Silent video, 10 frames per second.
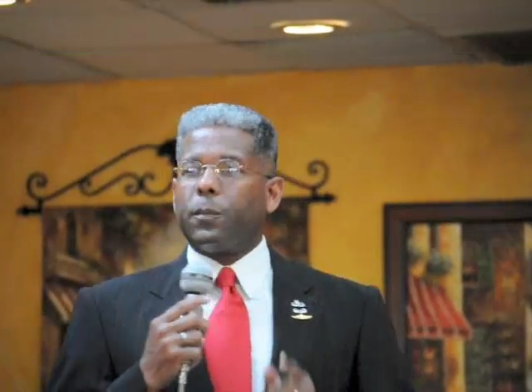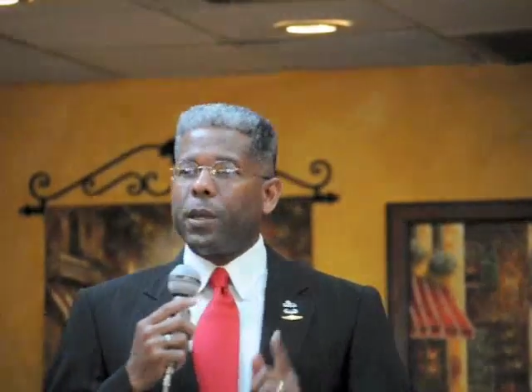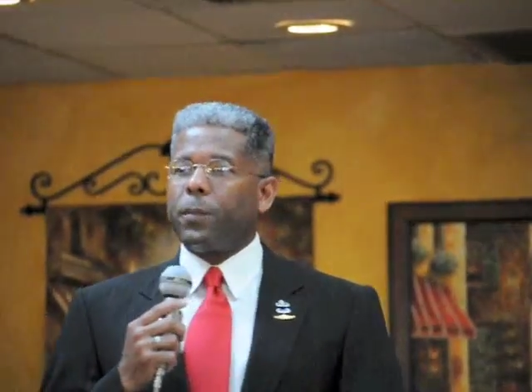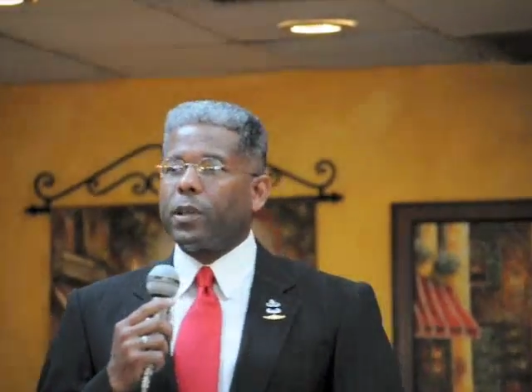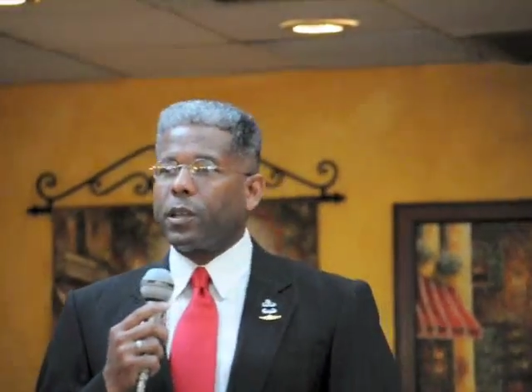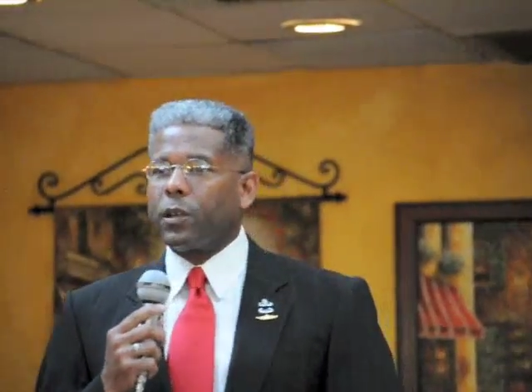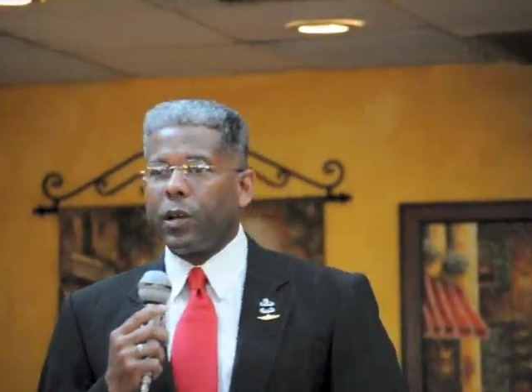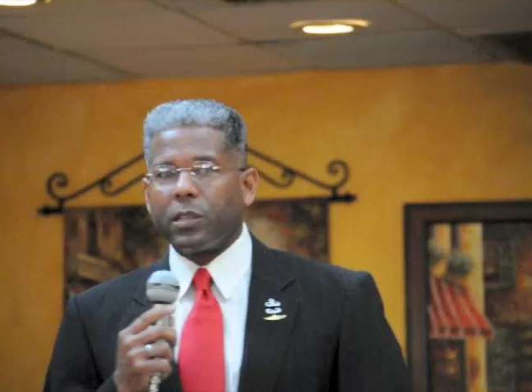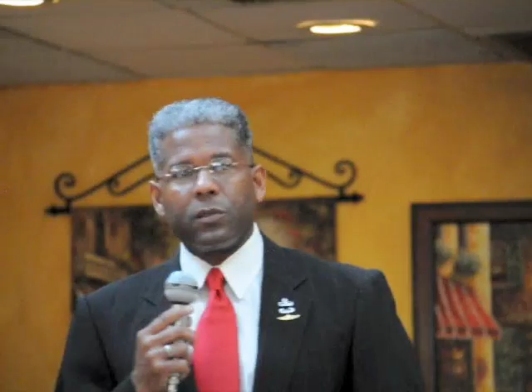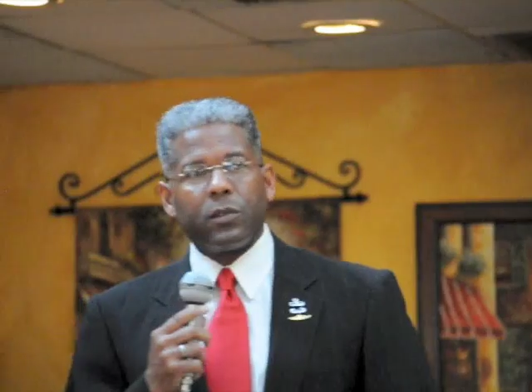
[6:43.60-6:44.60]
The people in
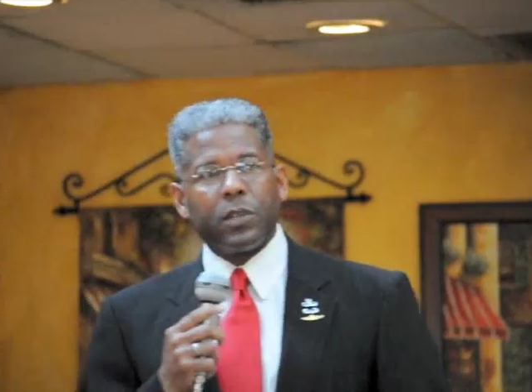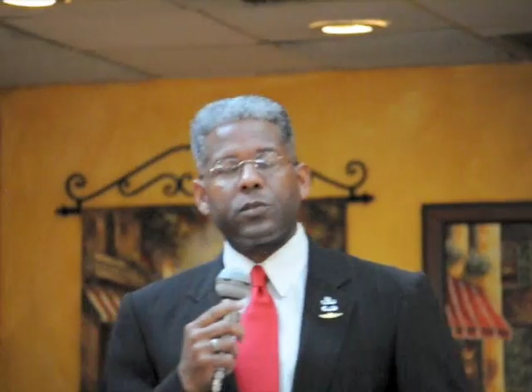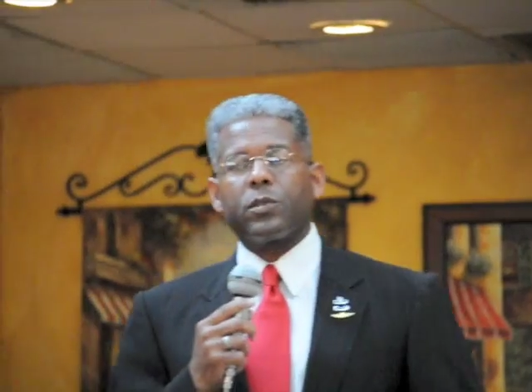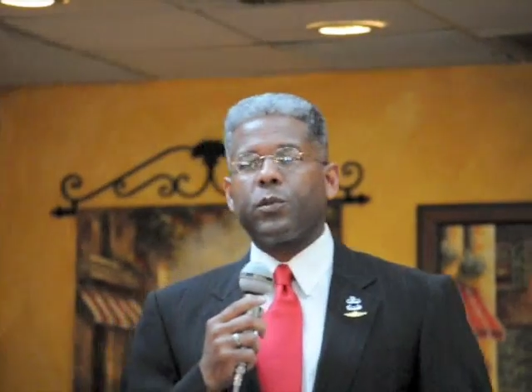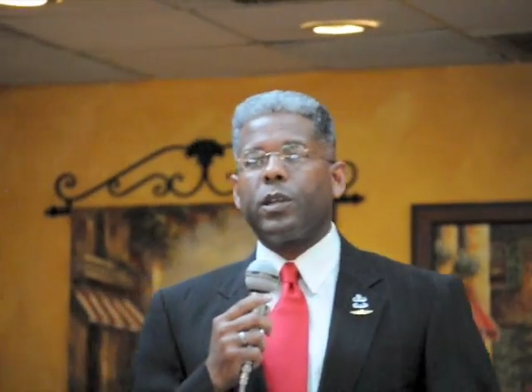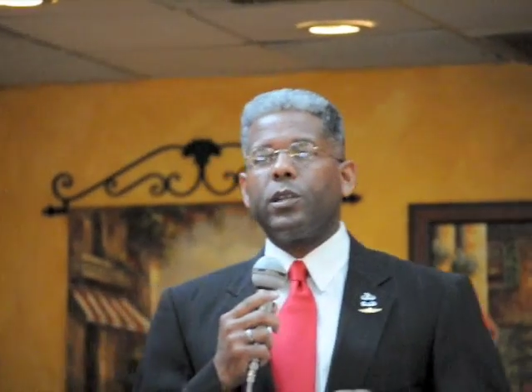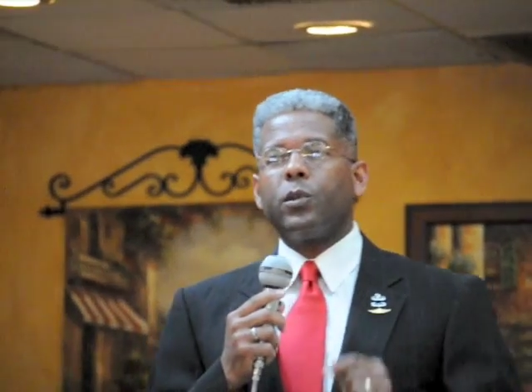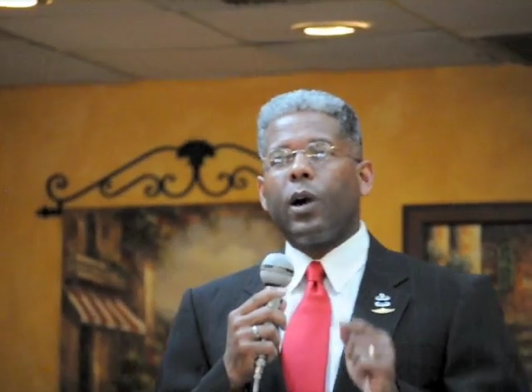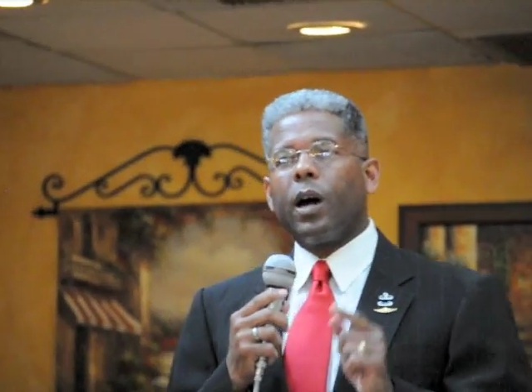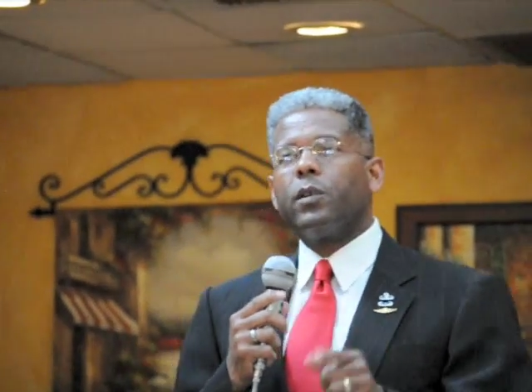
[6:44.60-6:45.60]
Congressional District
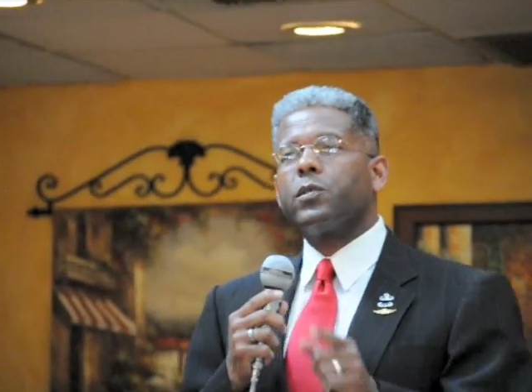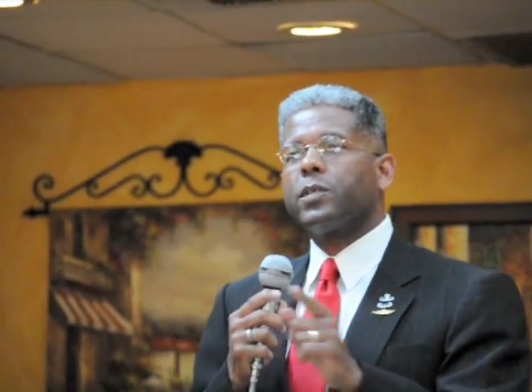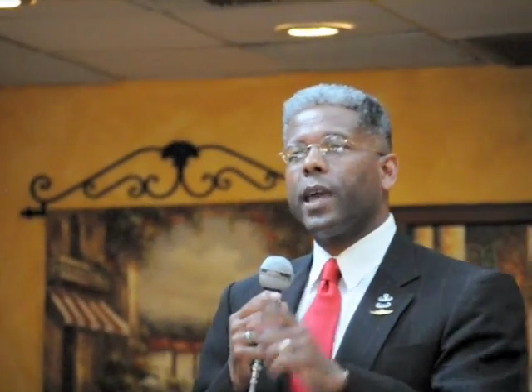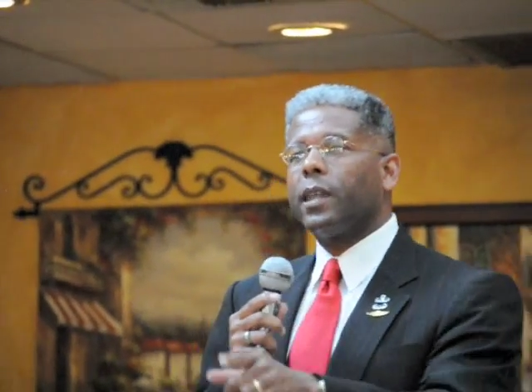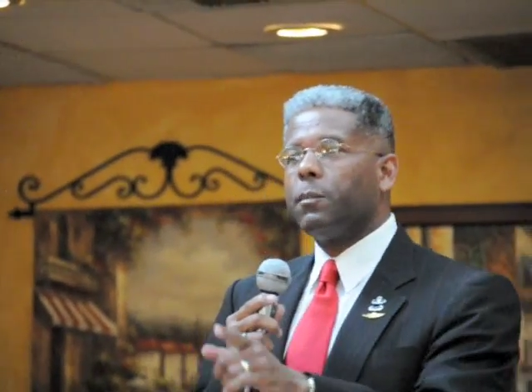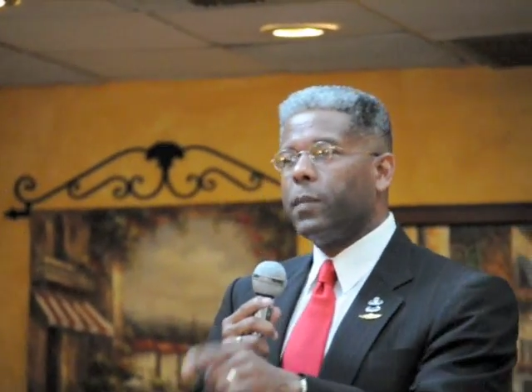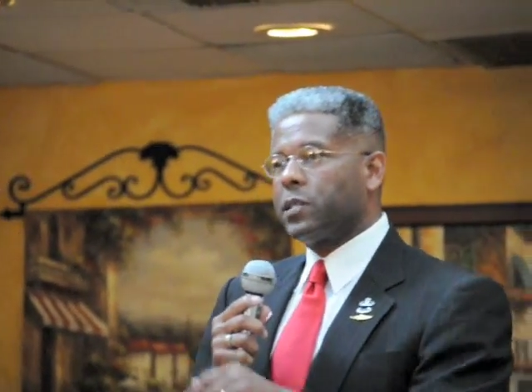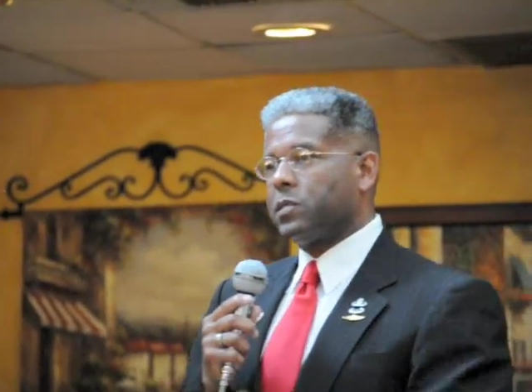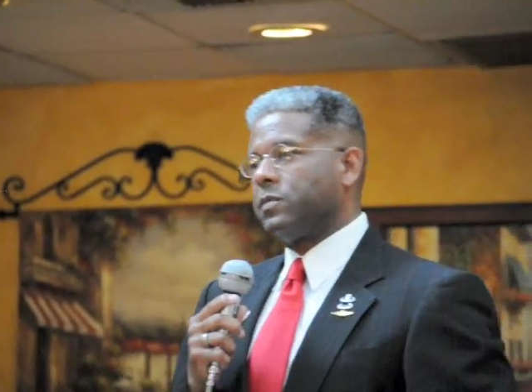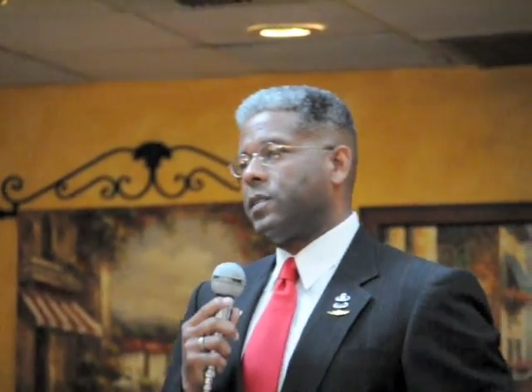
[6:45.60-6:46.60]
22 understand the
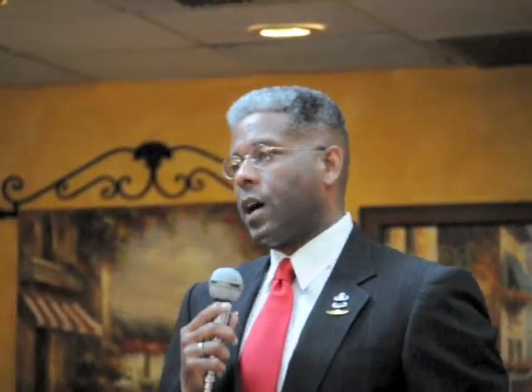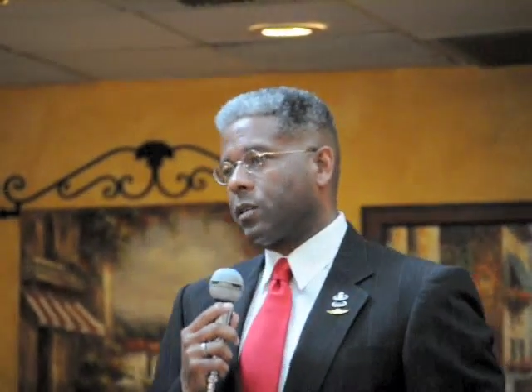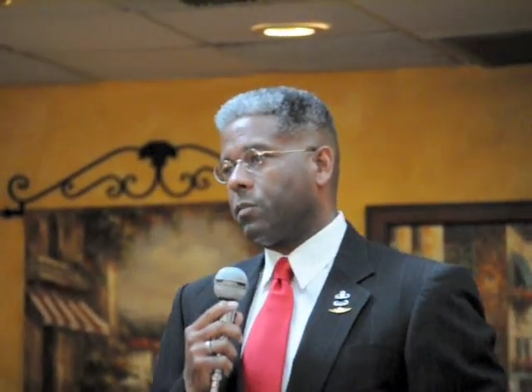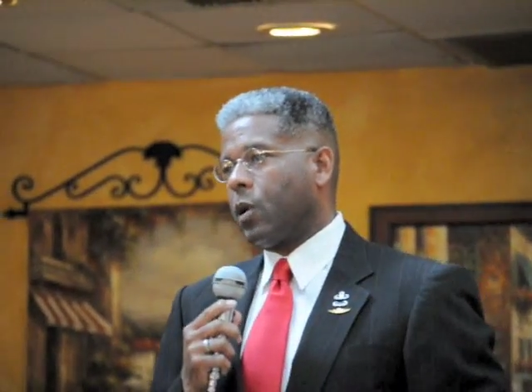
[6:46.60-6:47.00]
message of Dr.